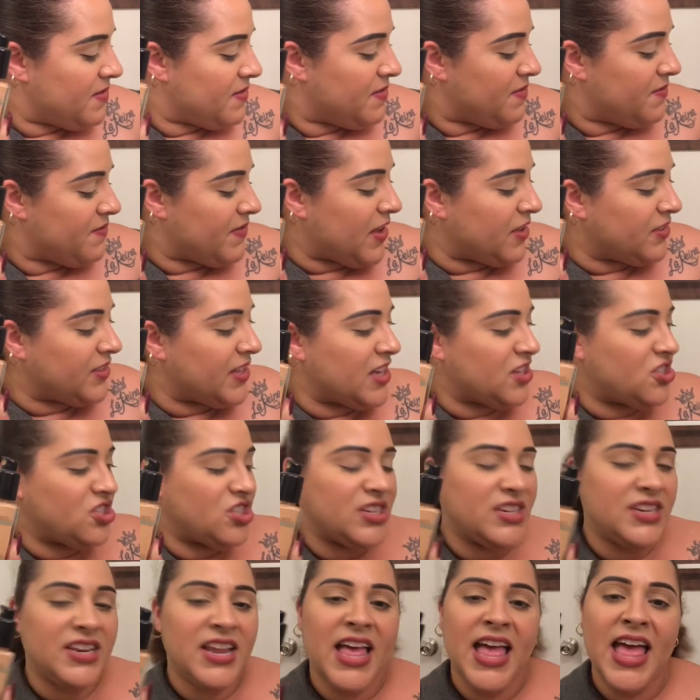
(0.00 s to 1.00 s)

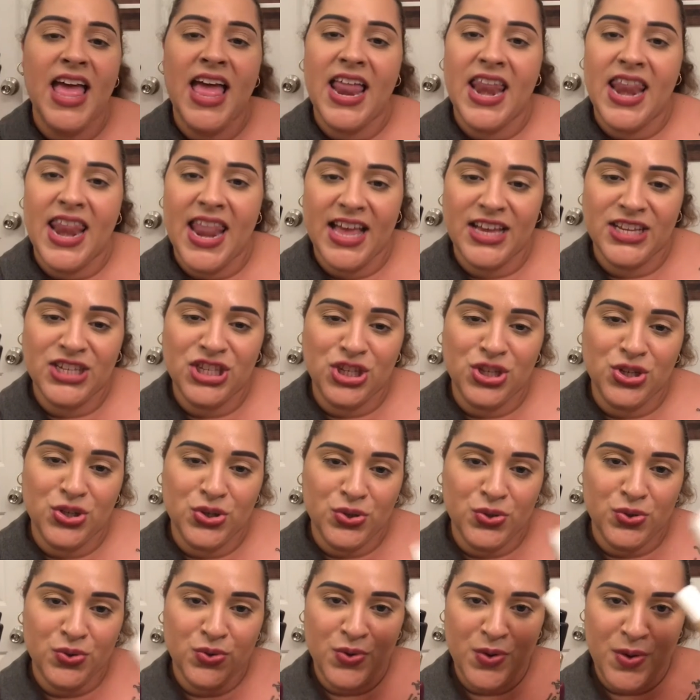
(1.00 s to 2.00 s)
foundation next
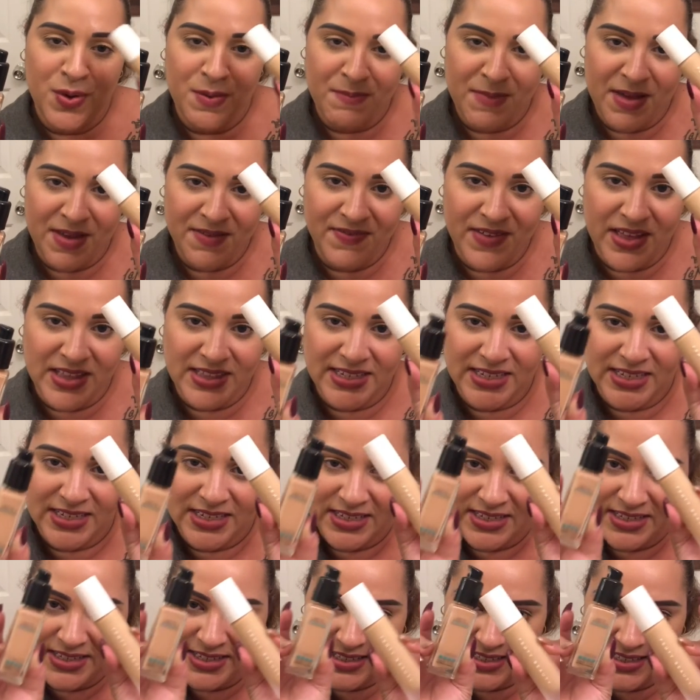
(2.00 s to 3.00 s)
to my Fenty.
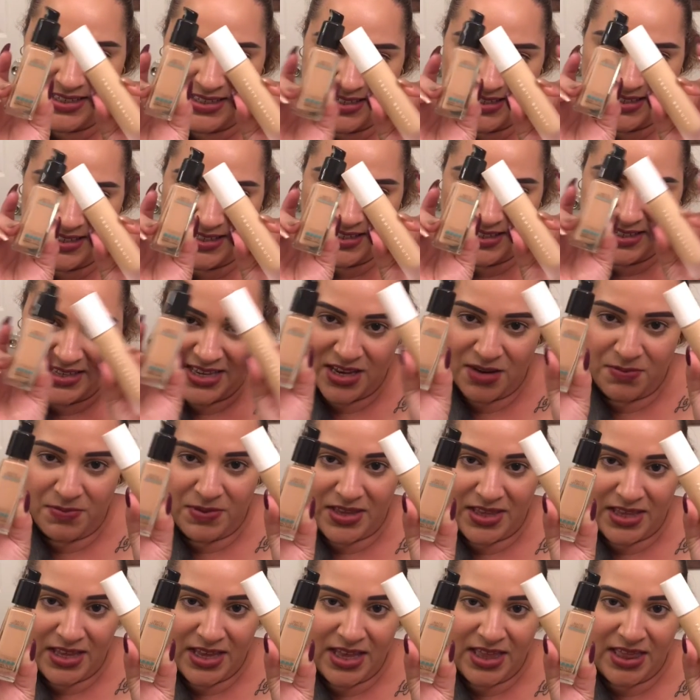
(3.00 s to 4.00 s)
It'll
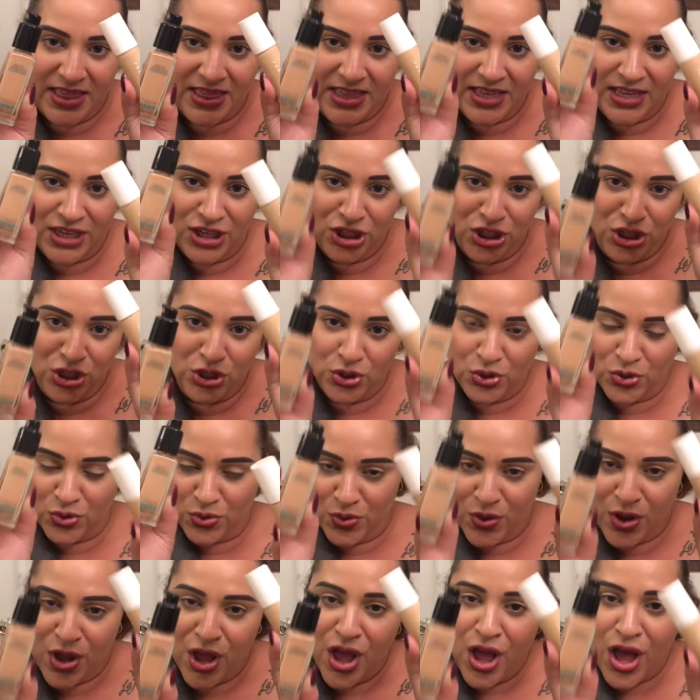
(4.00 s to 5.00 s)
be these
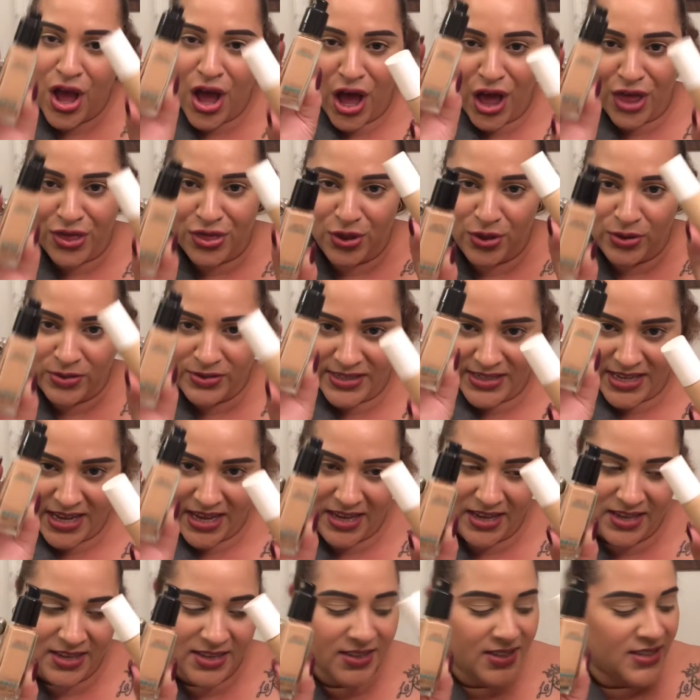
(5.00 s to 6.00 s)
two on those
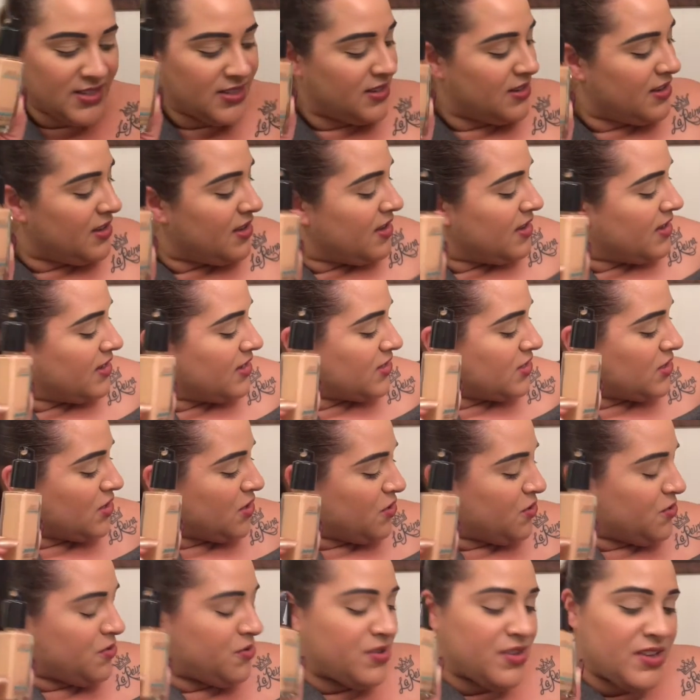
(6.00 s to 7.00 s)
days.
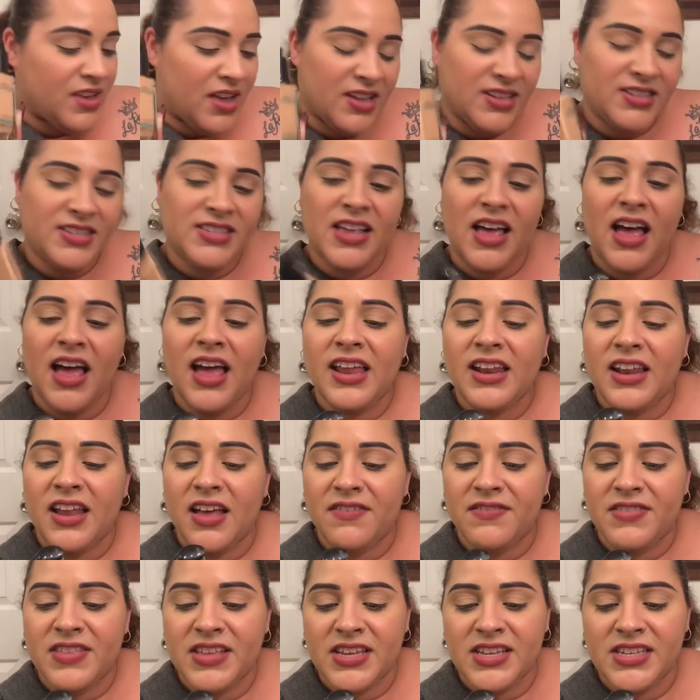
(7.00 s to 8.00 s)
So yes, I
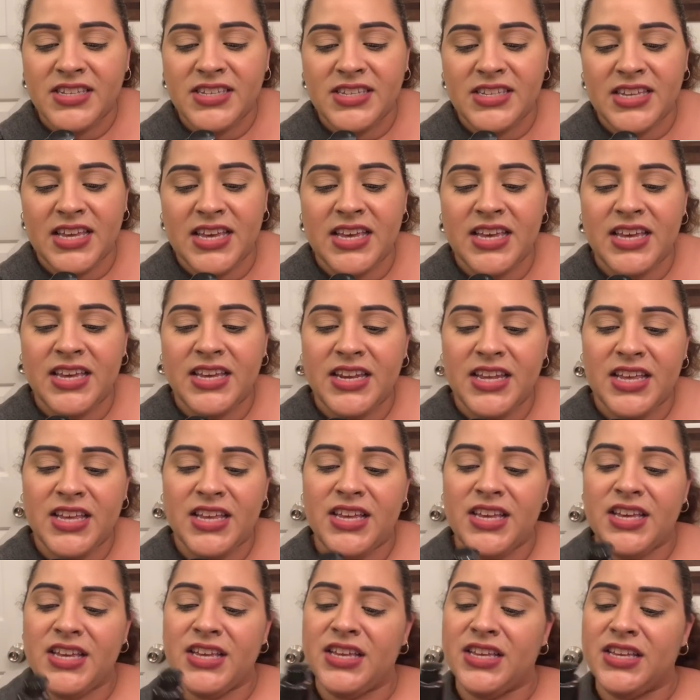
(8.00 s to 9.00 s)
love this. It
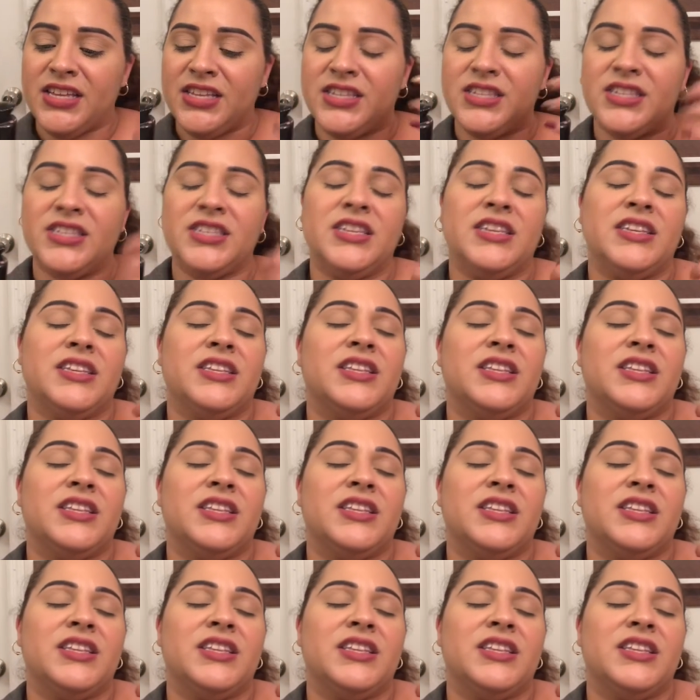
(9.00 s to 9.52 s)
is